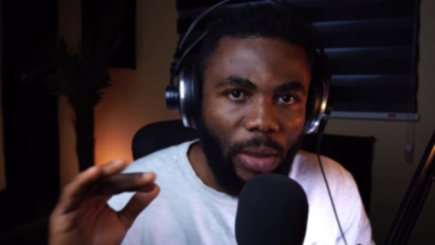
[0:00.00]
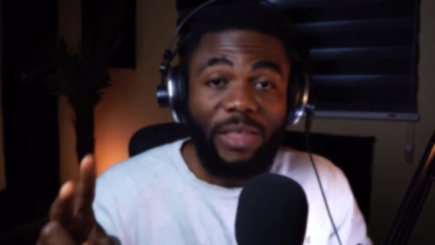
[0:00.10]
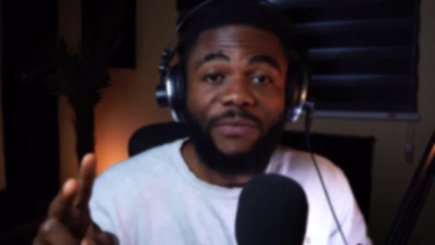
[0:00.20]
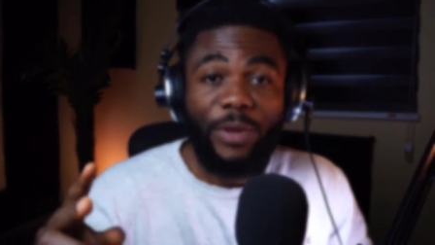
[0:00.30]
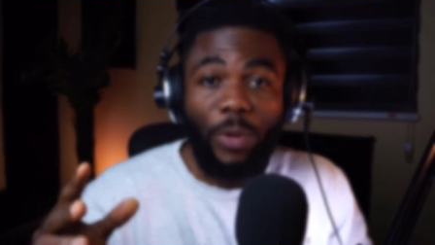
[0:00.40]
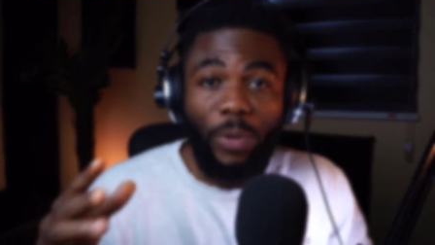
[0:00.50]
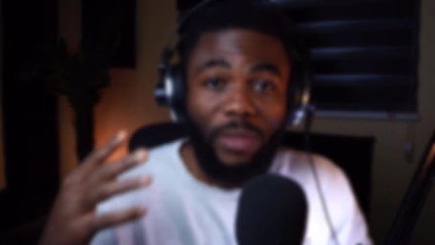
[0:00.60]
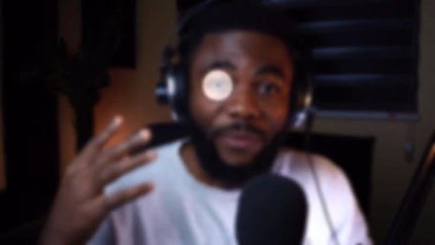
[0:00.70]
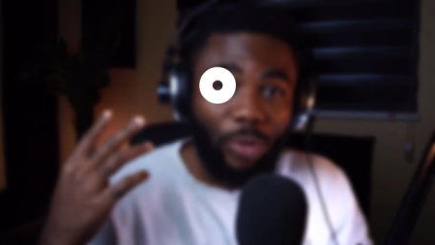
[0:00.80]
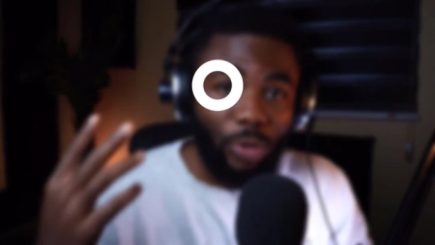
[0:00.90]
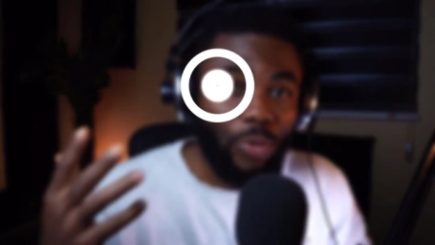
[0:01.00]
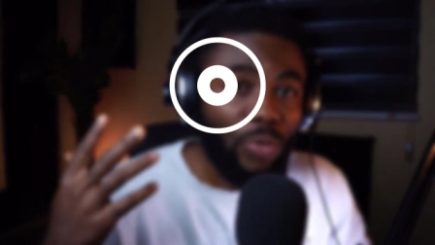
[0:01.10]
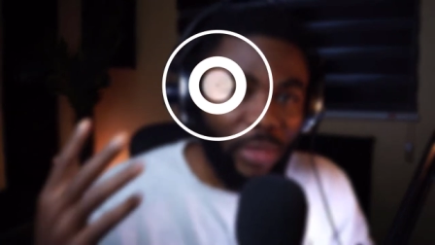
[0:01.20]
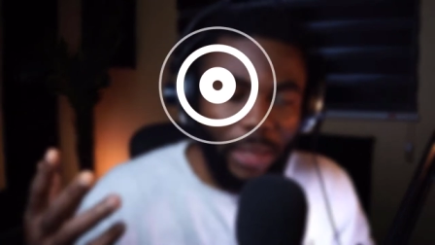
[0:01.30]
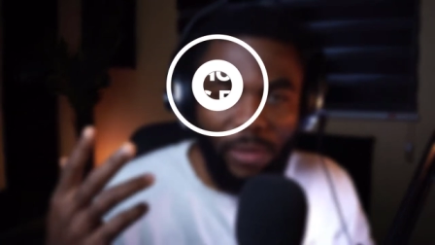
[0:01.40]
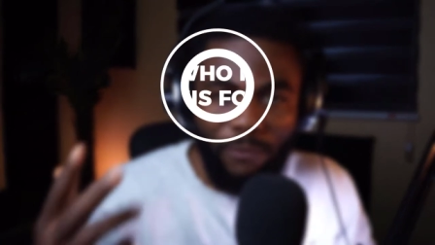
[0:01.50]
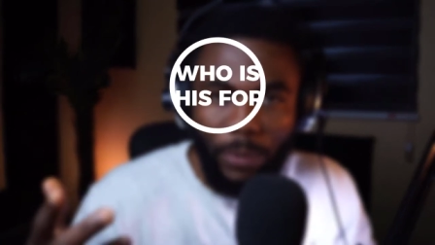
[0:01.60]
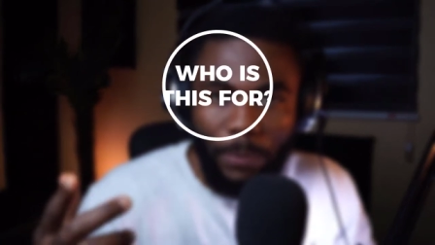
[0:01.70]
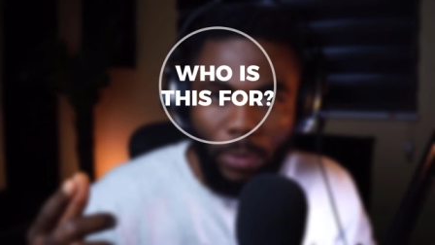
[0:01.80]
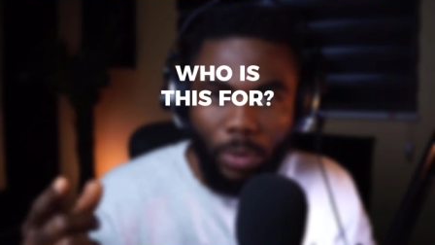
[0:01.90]
This video is for two sets
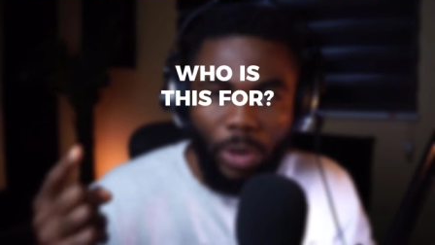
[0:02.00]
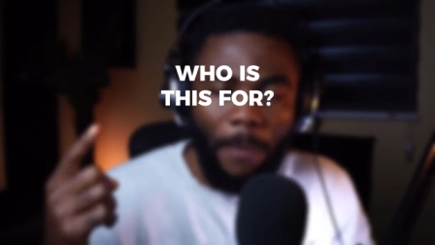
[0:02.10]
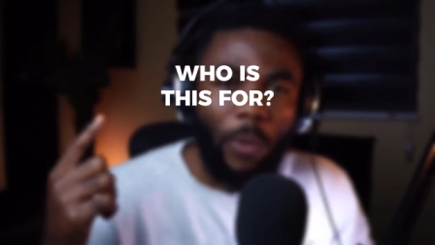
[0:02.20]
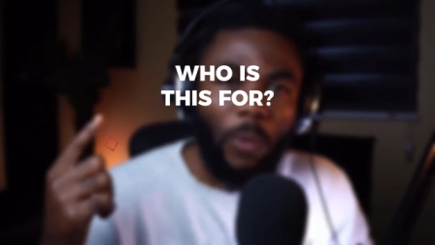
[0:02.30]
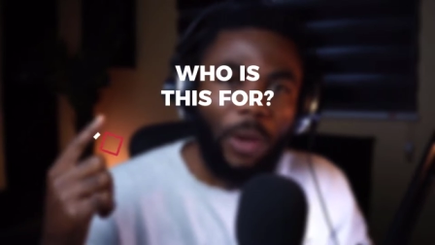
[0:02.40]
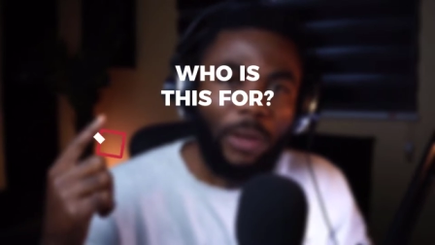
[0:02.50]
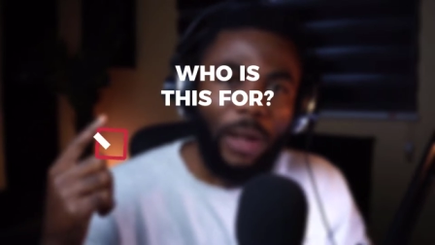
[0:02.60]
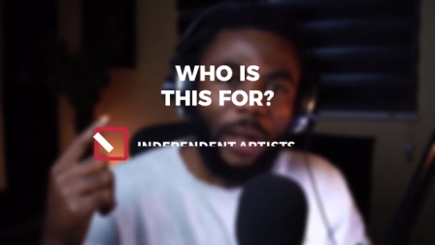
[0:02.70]
of people. Number one